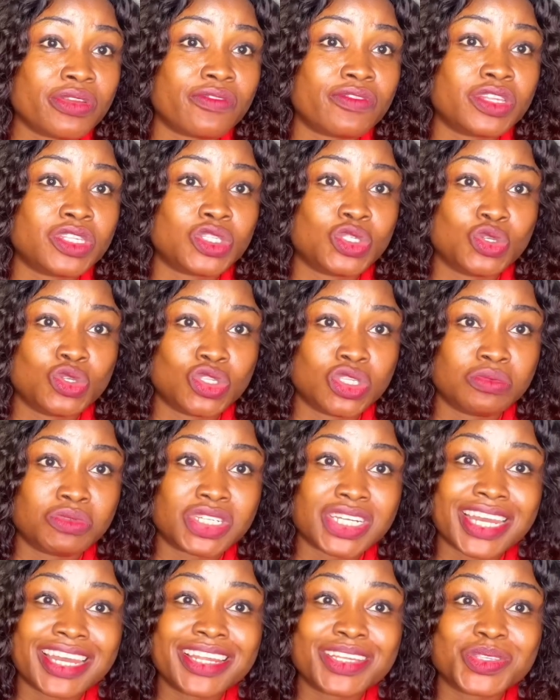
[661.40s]
of this YouTube
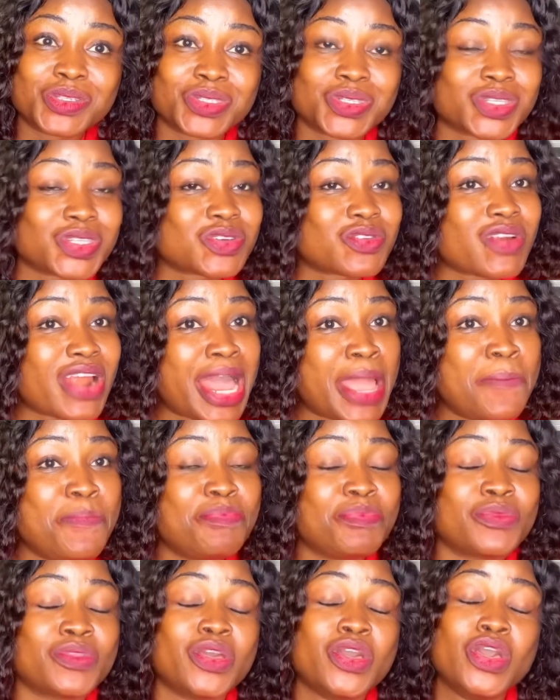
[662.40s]
channel to subscribe,
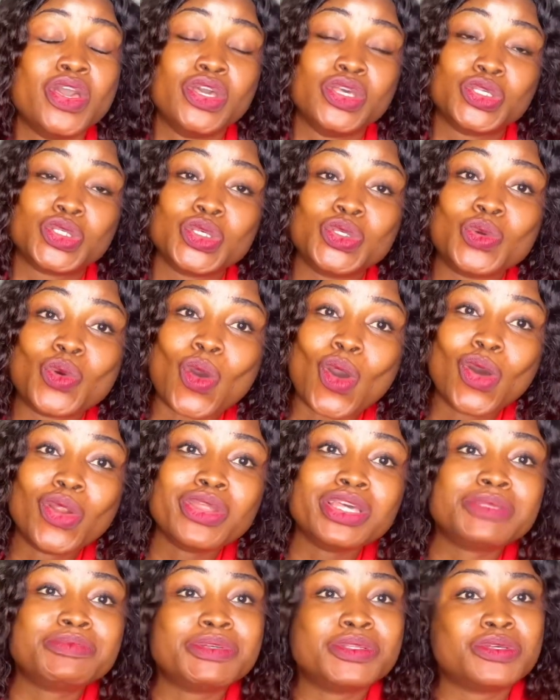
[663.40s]
so you
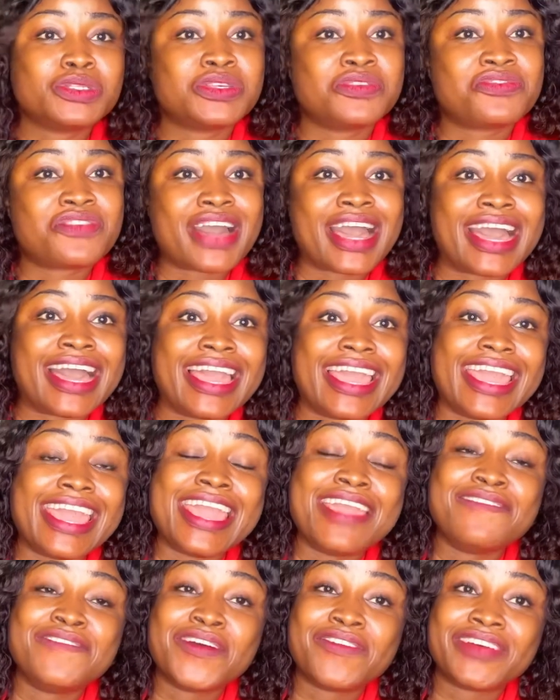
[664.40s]
always be notified
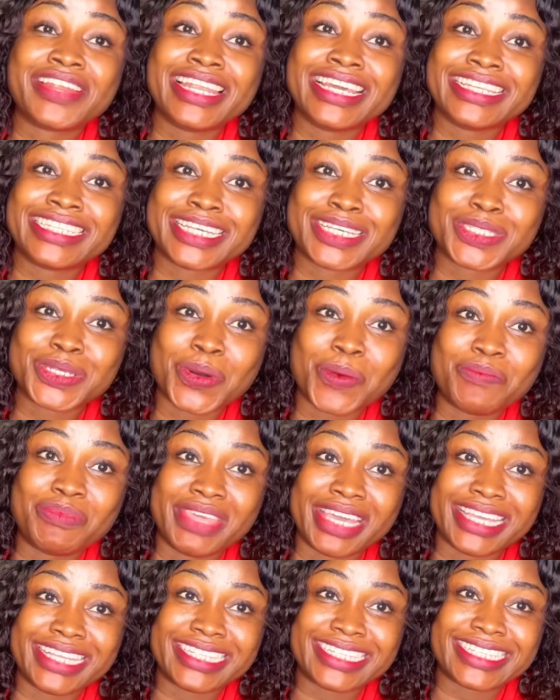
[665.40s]
every of our latest
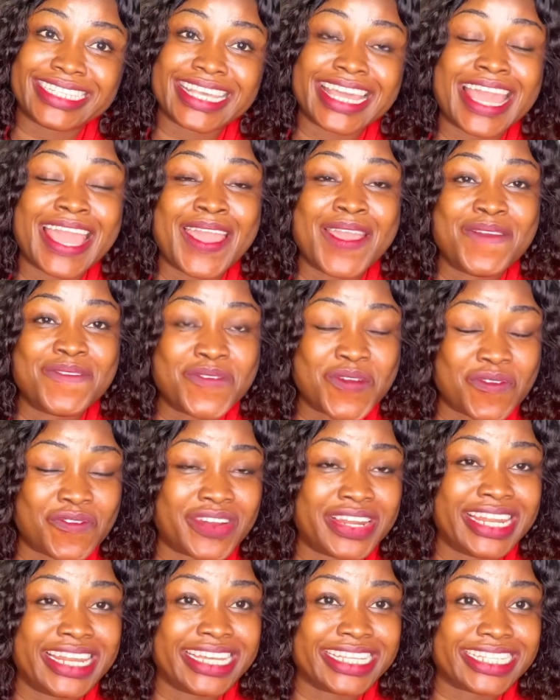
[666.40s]
updates, every of
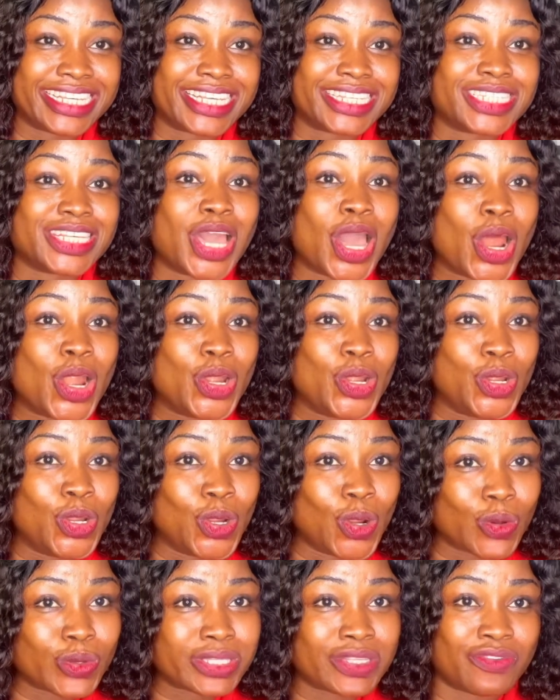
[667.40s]
our latest
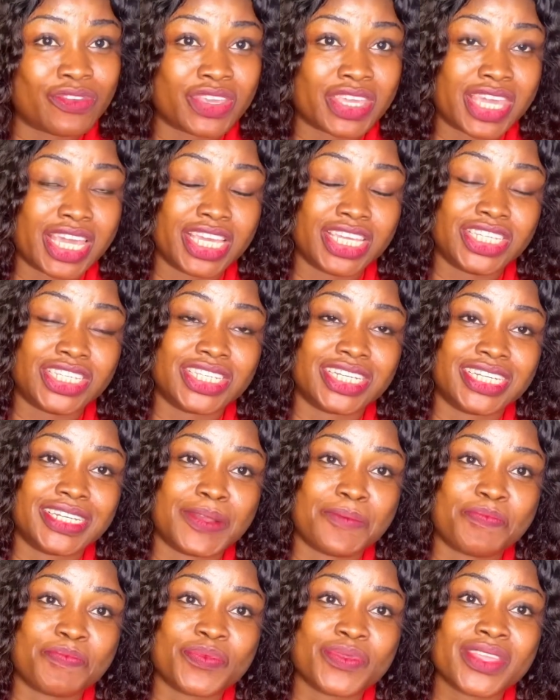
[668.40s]
notification.
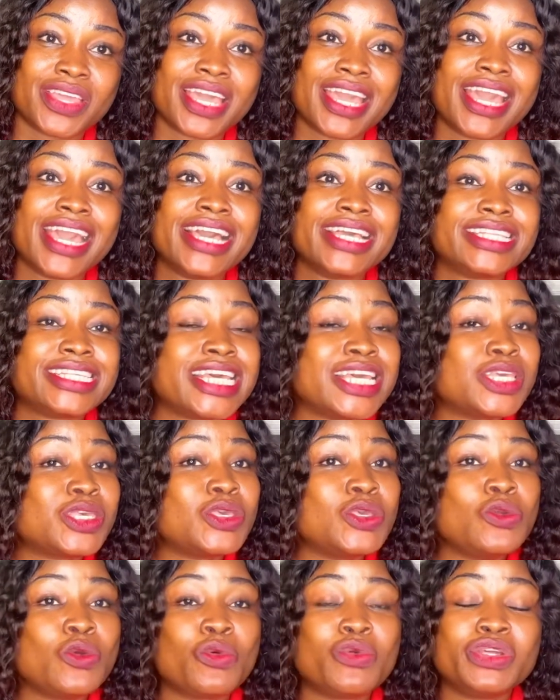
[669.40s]
Thank
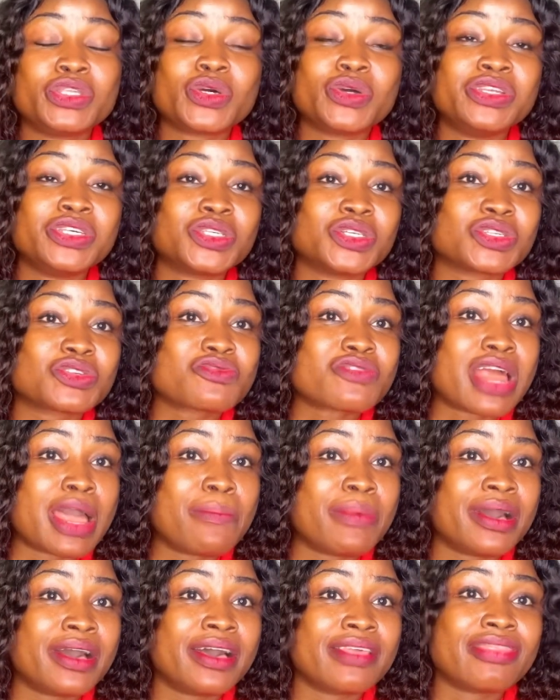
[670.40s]
you, your returning
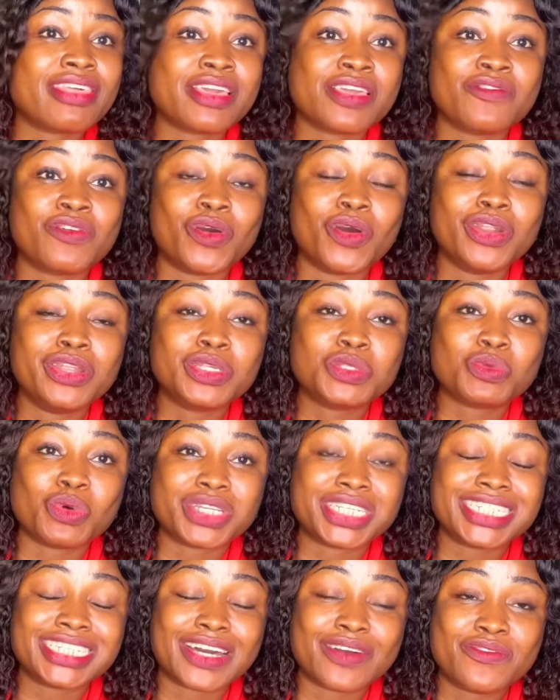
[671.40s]
subscriber. Thank you for always
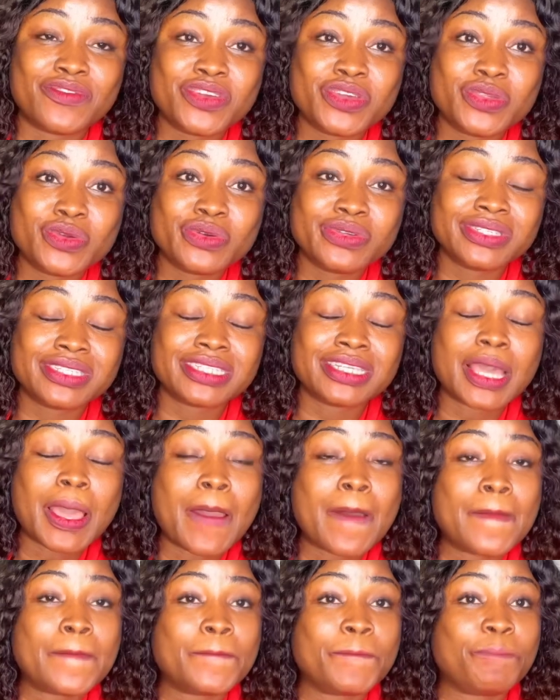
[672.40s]
watching our videos.
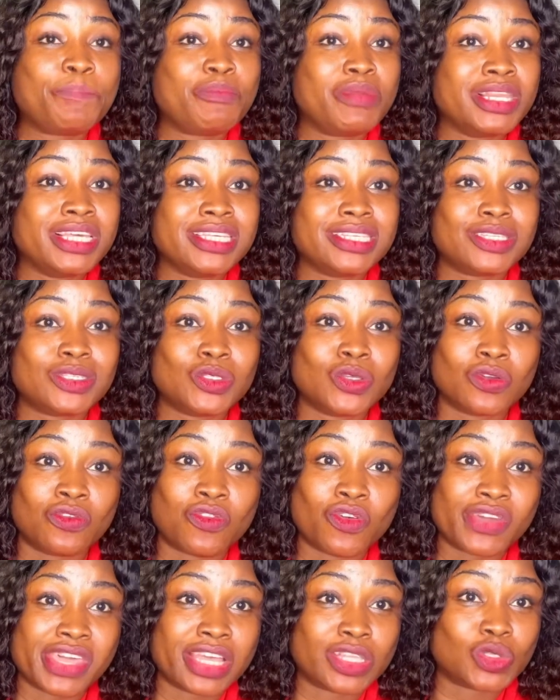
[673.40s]
Please don't
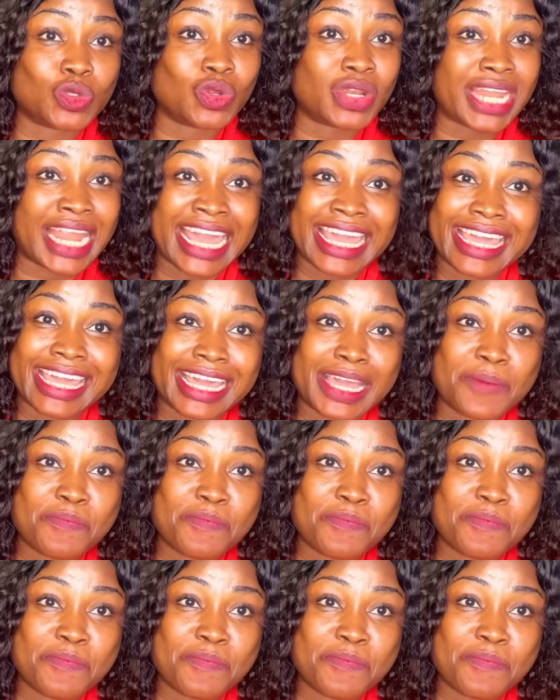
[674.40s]
forget to like,